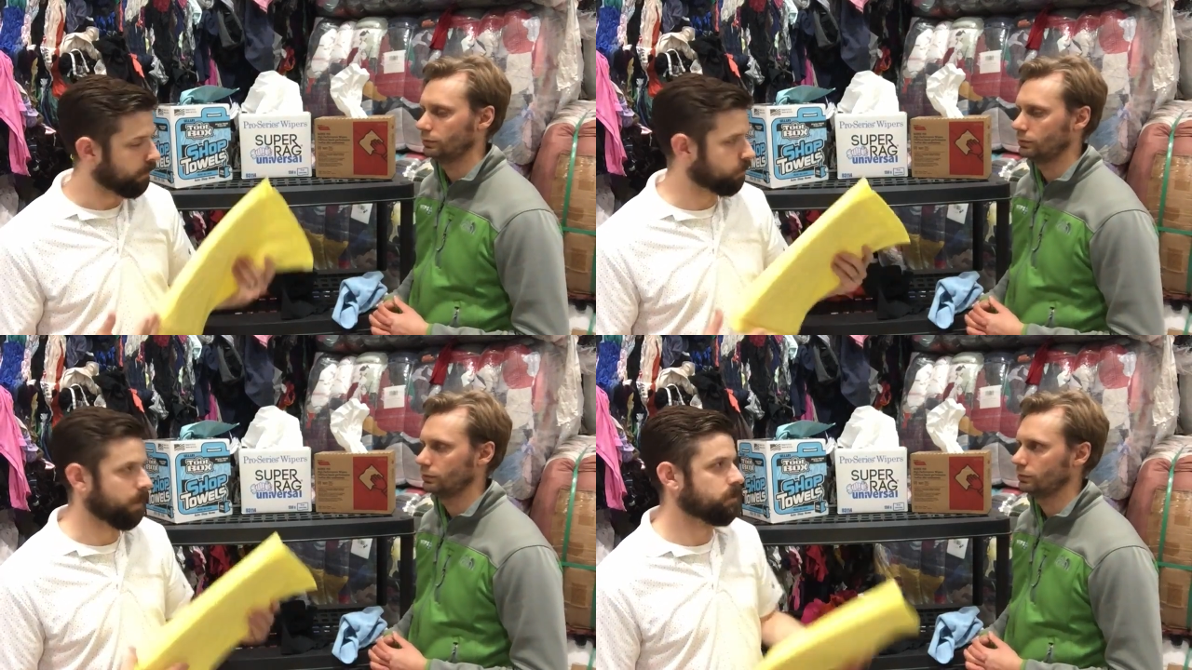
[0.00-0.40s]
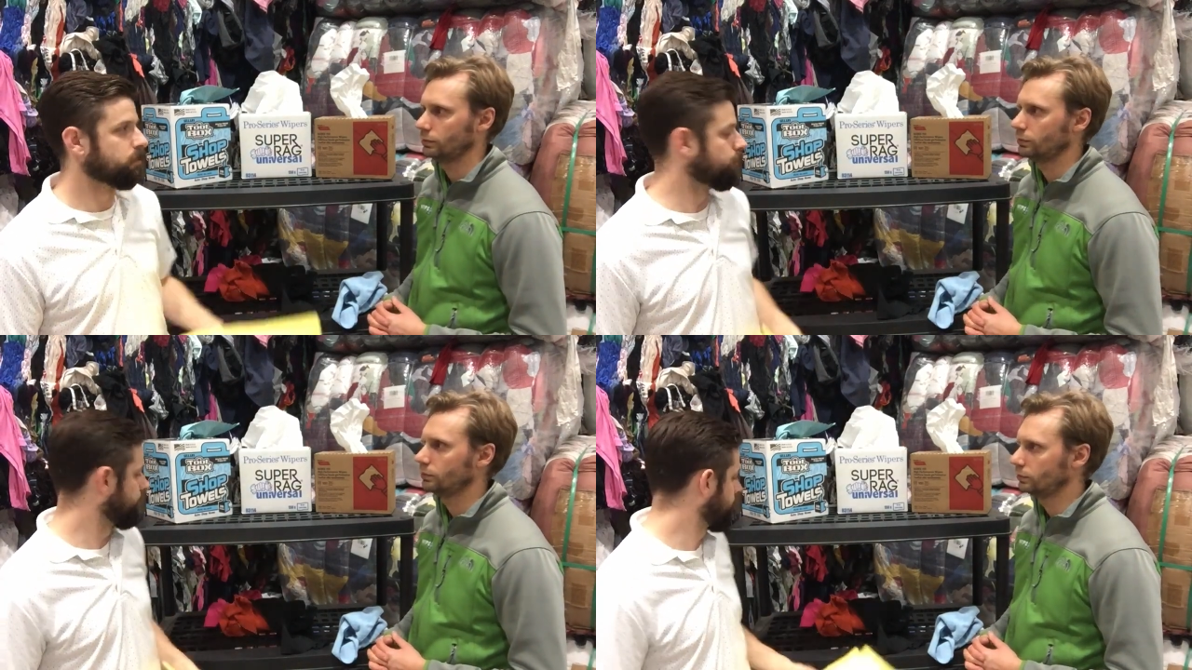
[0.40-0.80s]
Speaker 1: So
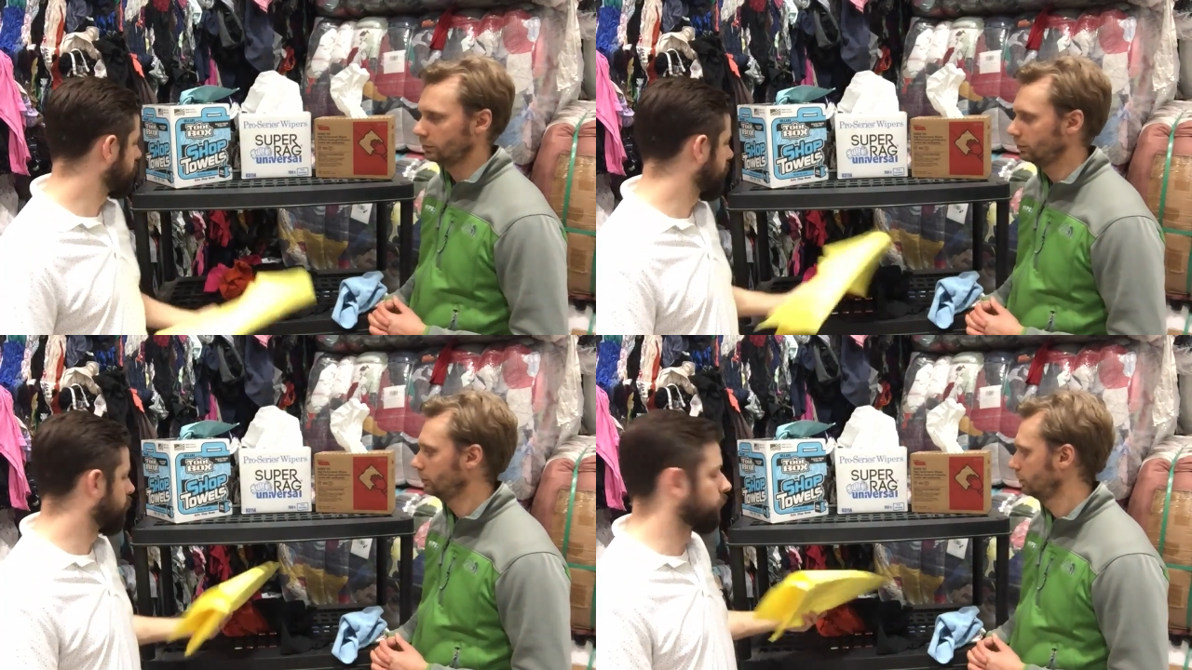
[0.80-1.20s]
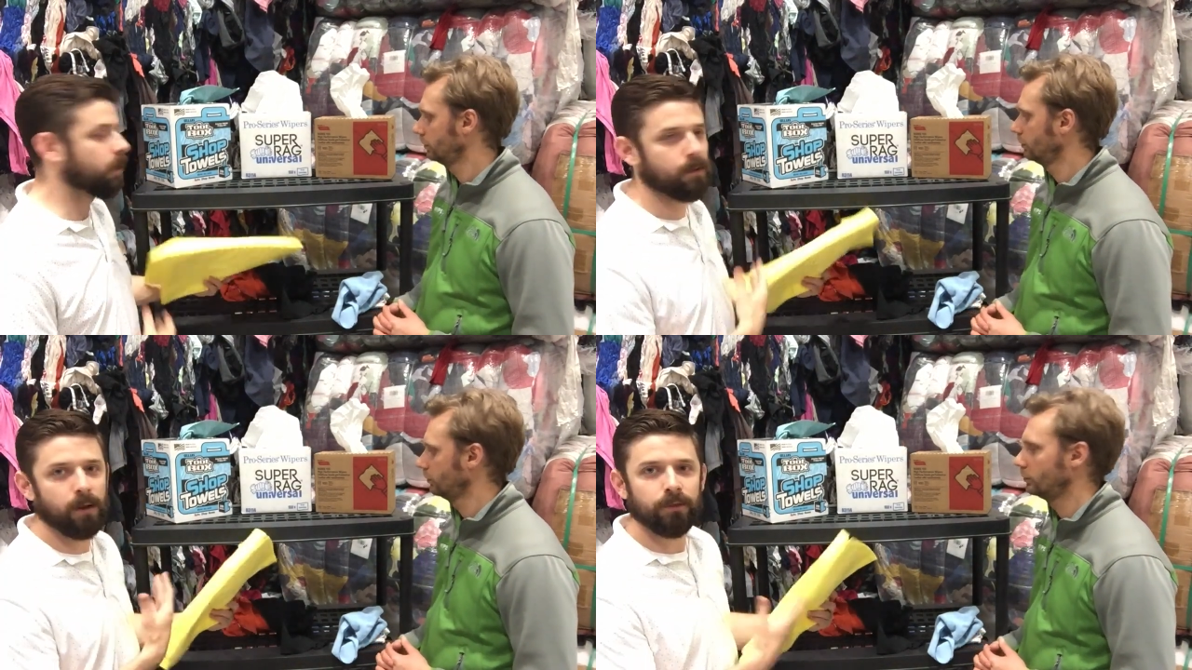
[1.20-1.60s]
we'll
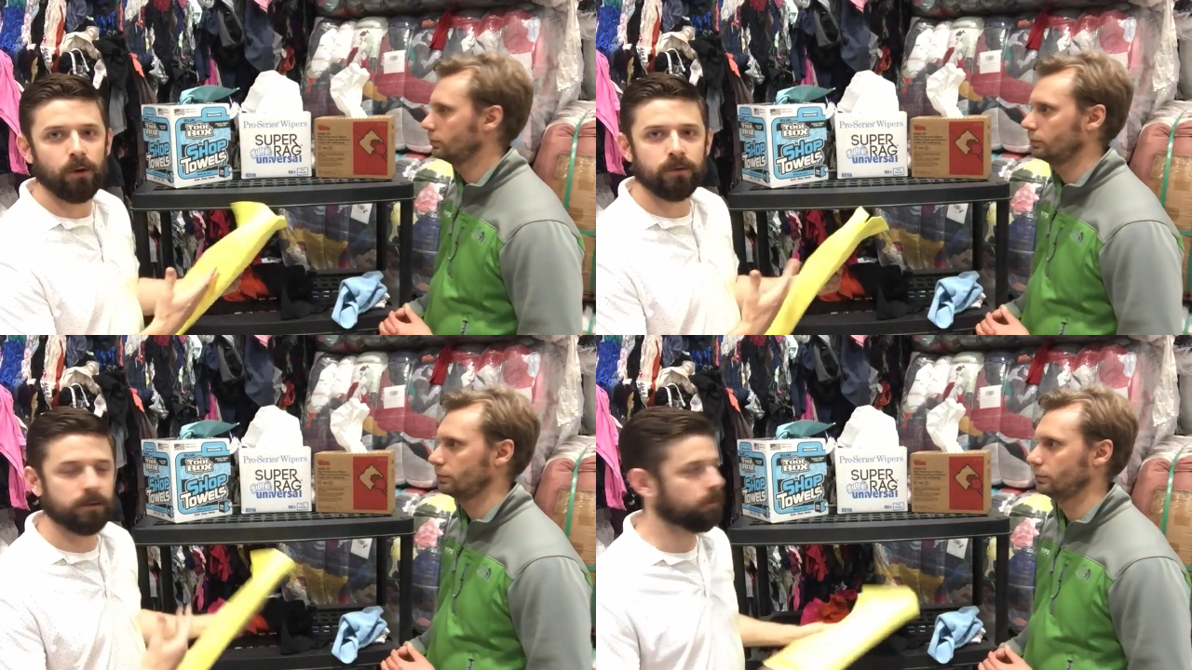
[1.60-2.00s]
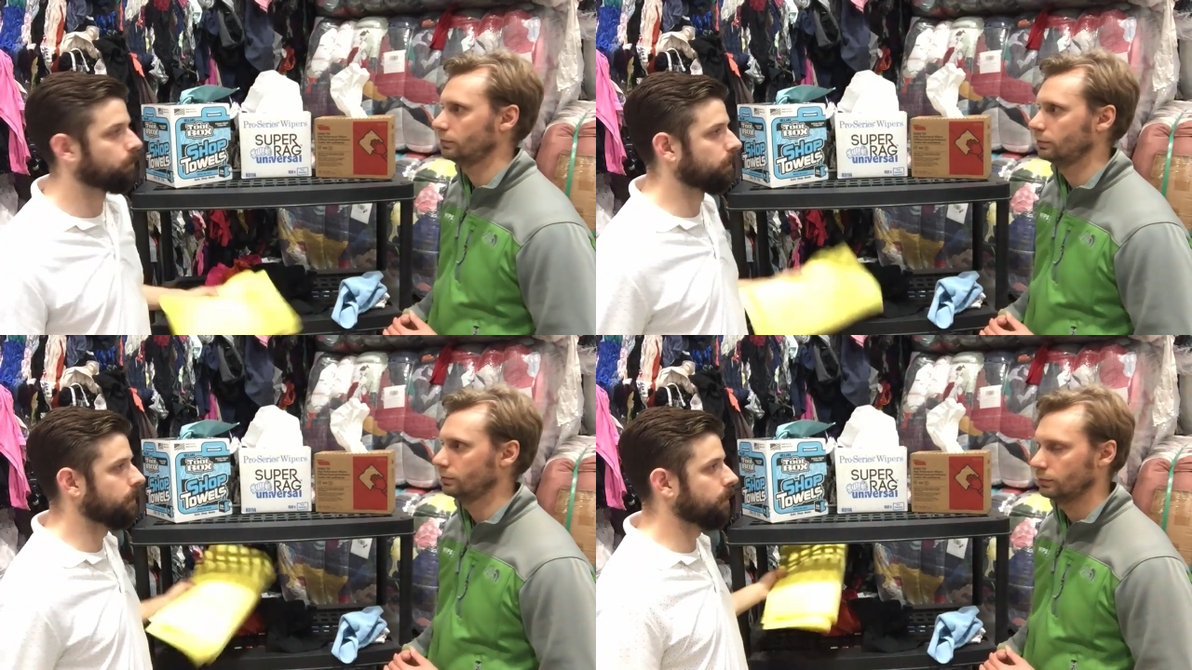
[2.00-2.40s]
talk about those a
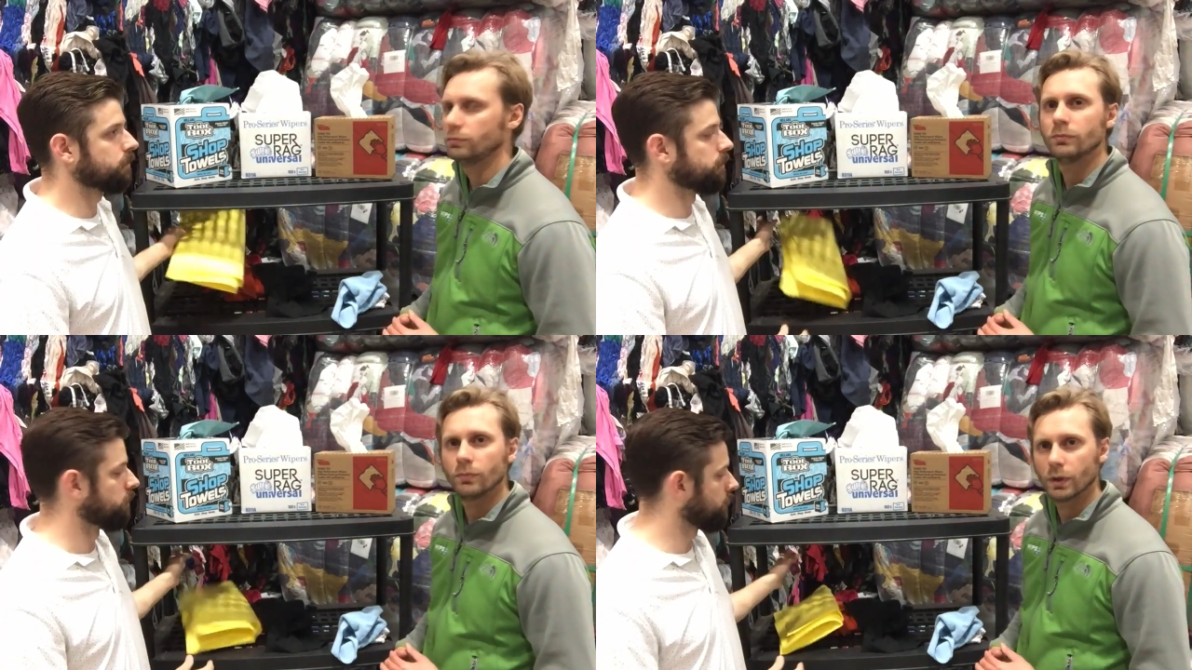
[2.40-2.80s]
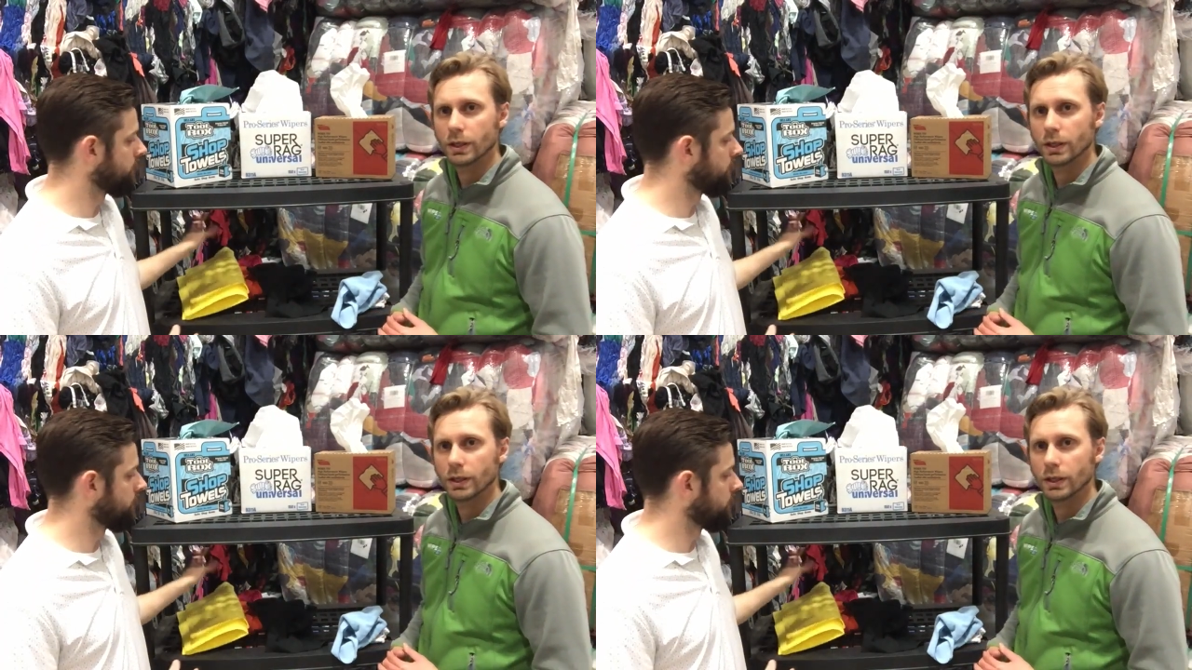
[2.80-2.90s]
little bit later too.